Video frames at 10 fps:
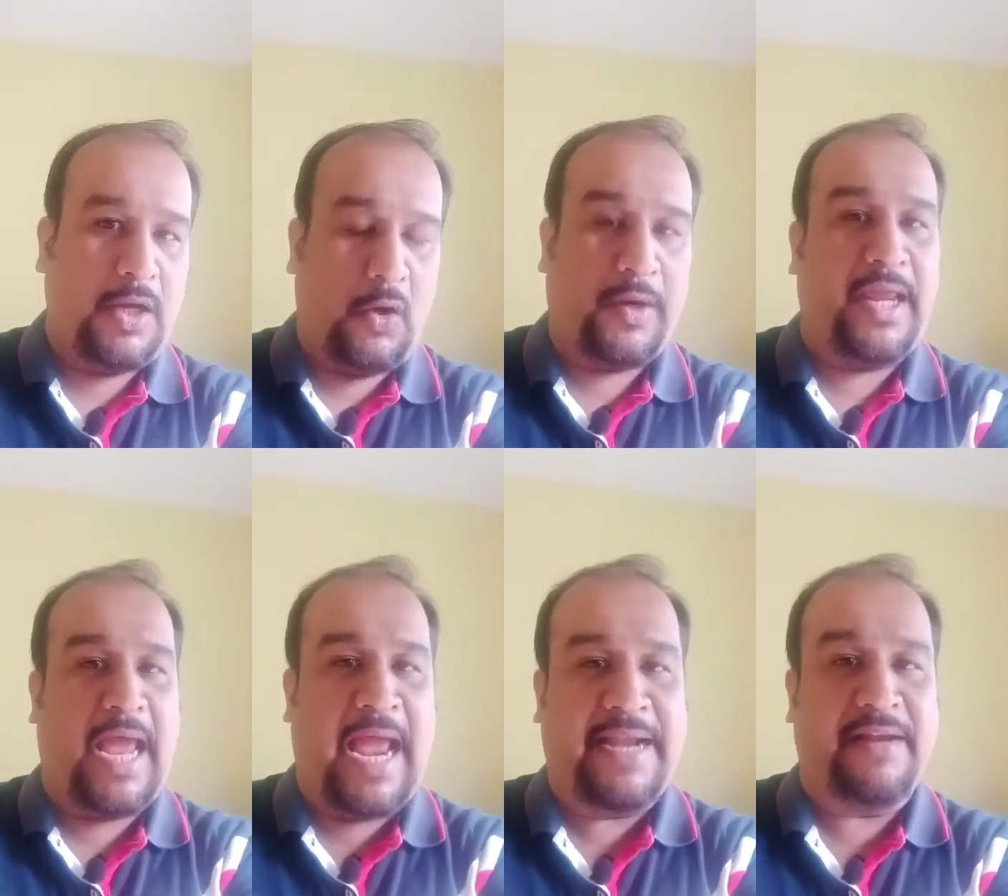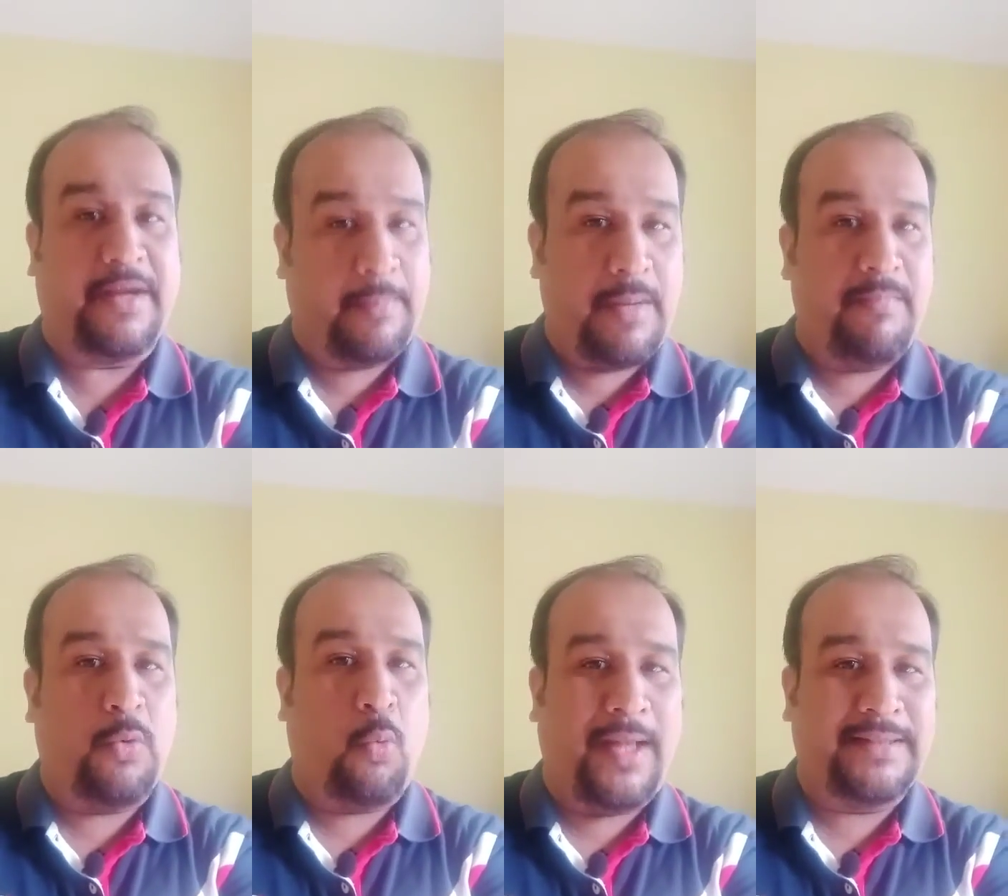Okay, and
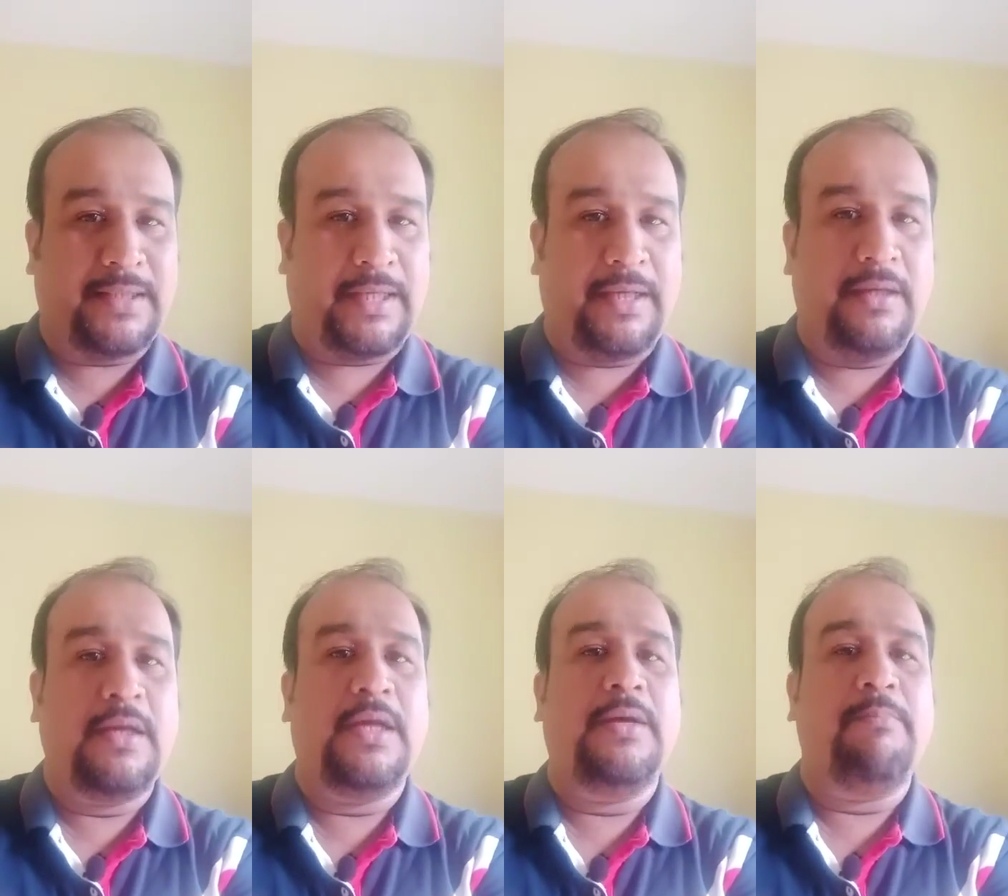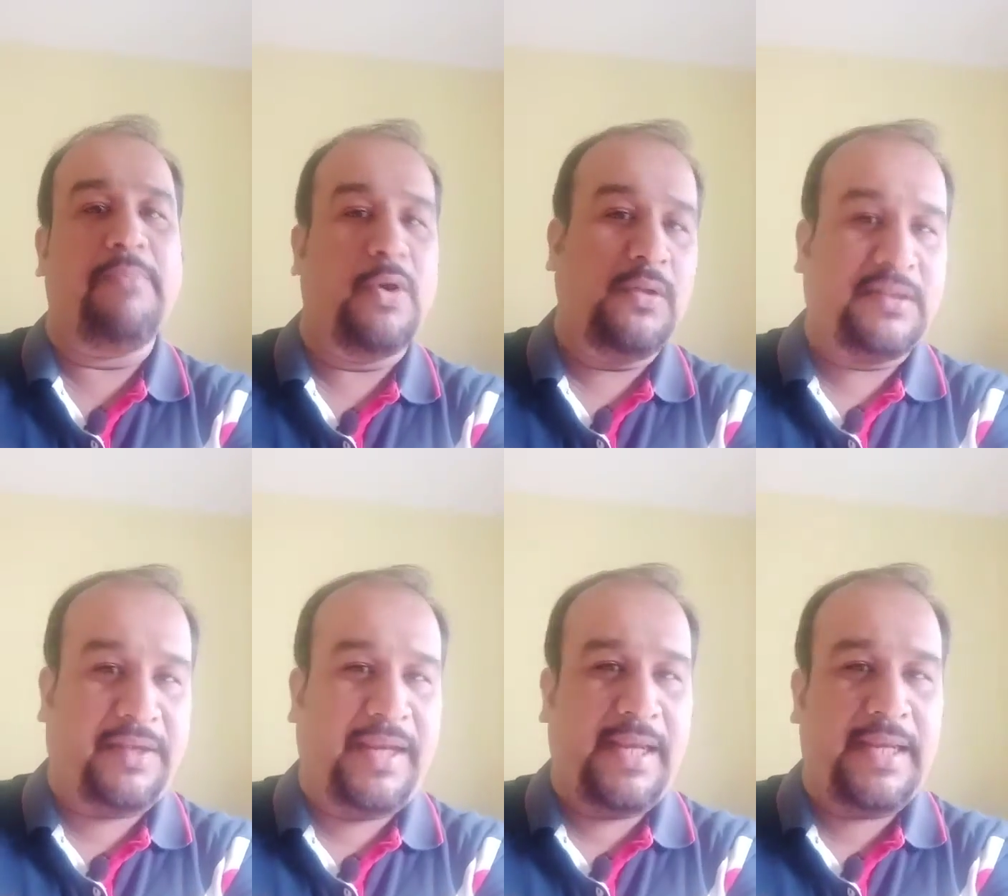remember one thing, Mule
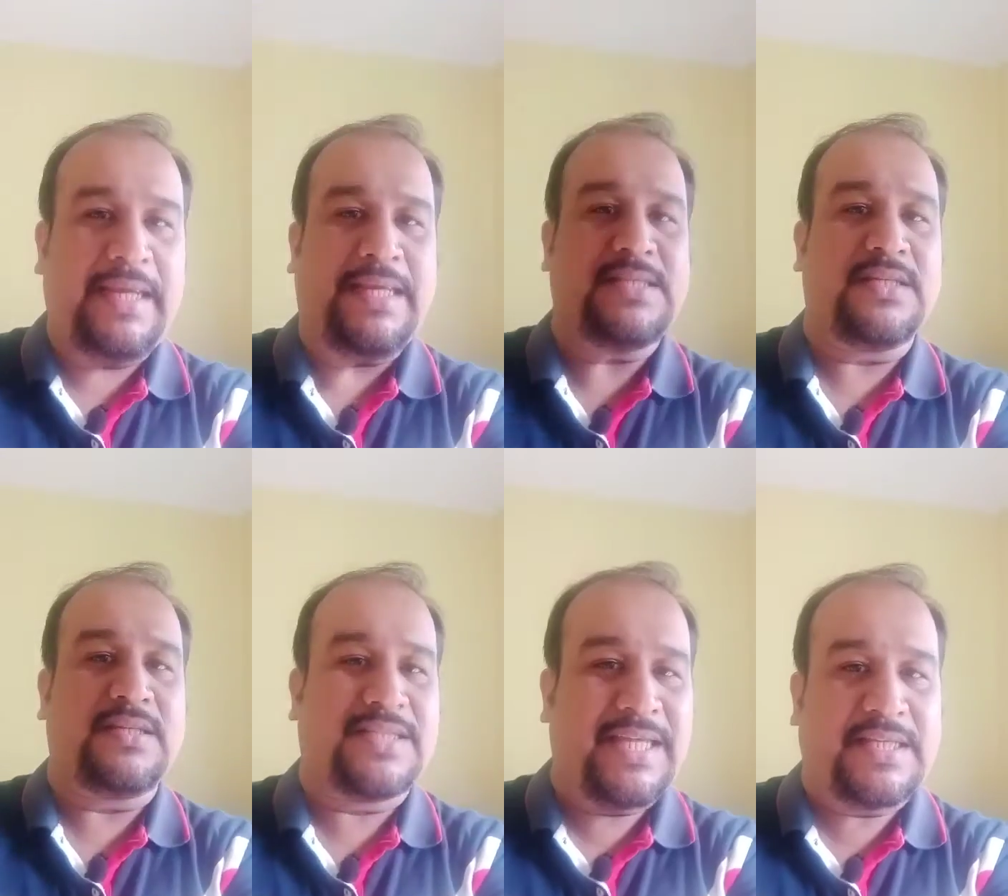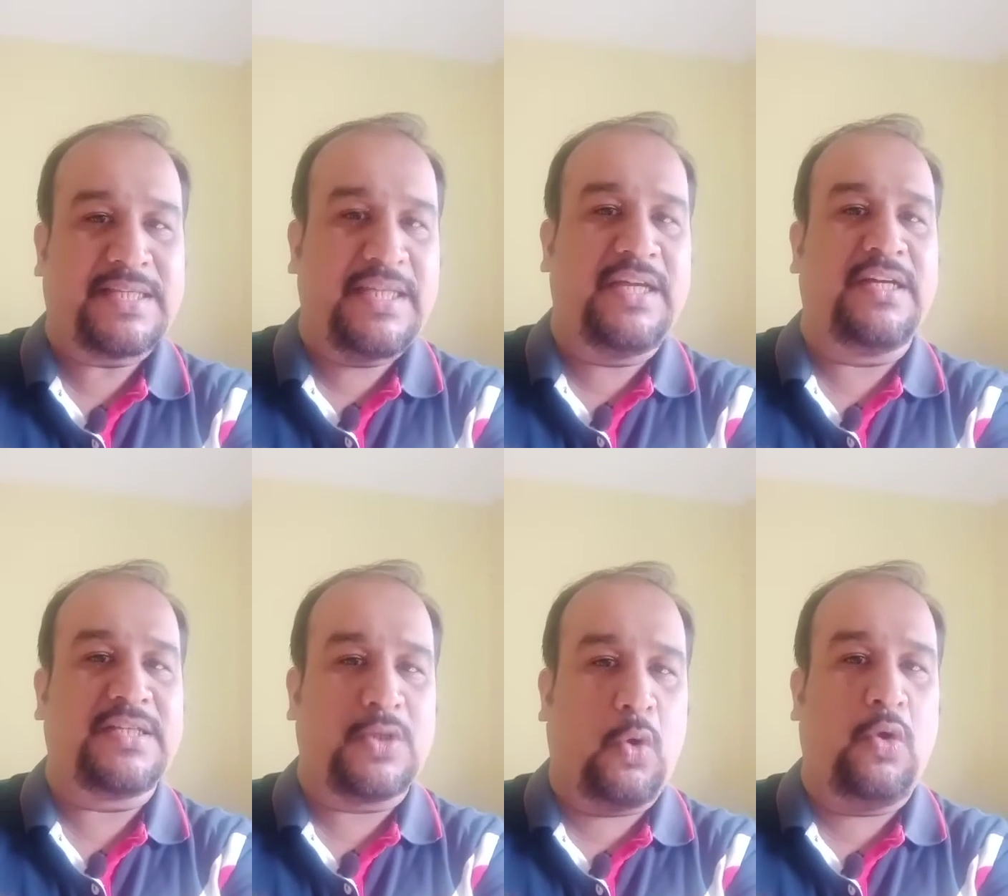3 is 6
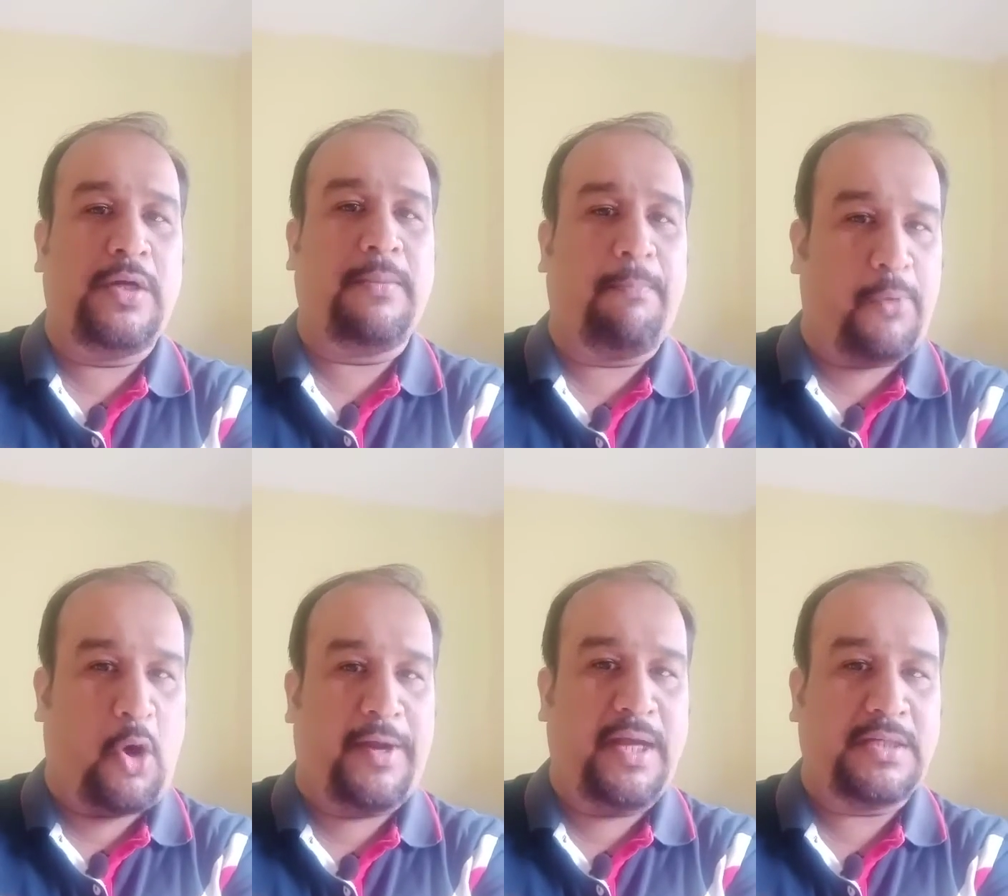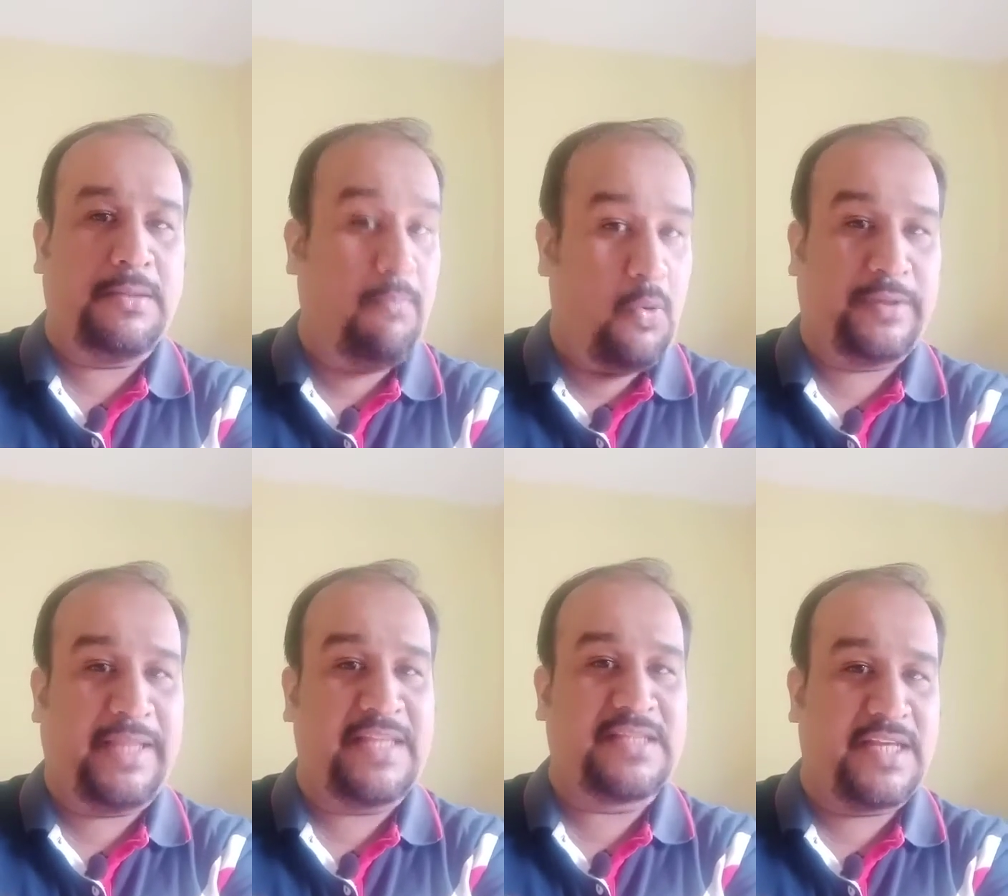years old product, more
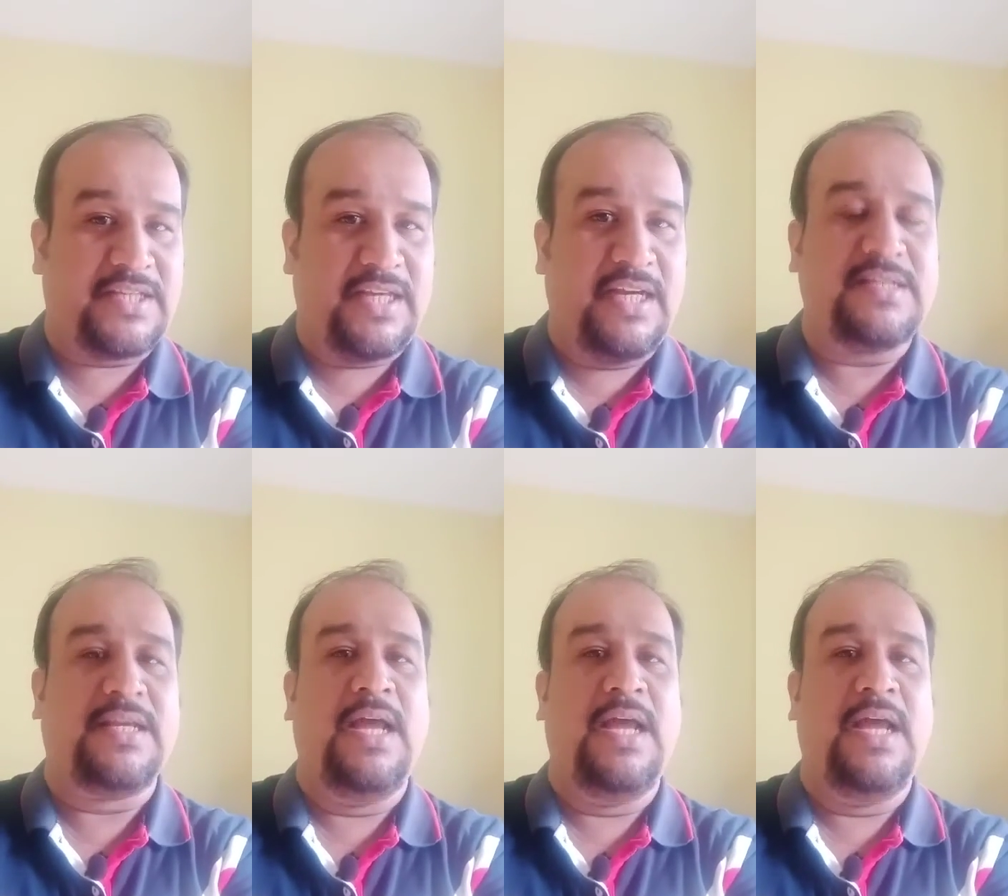than 6 years,